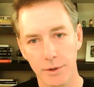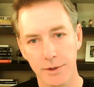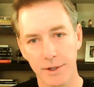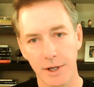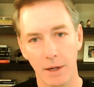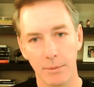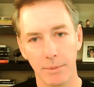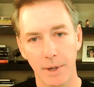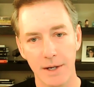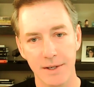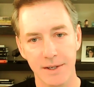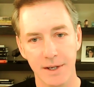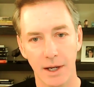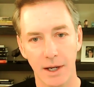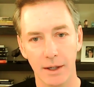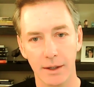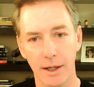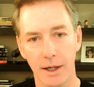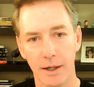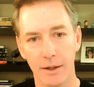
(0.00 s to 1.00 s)
side by
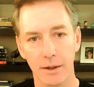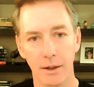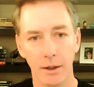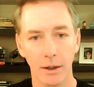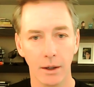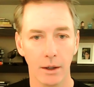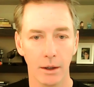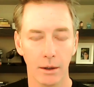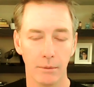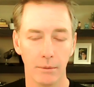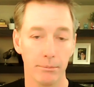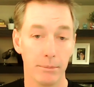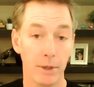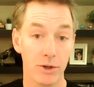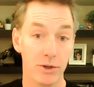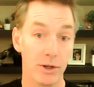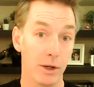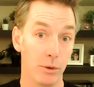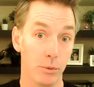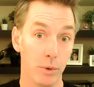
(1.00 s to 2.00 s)
side that? Much like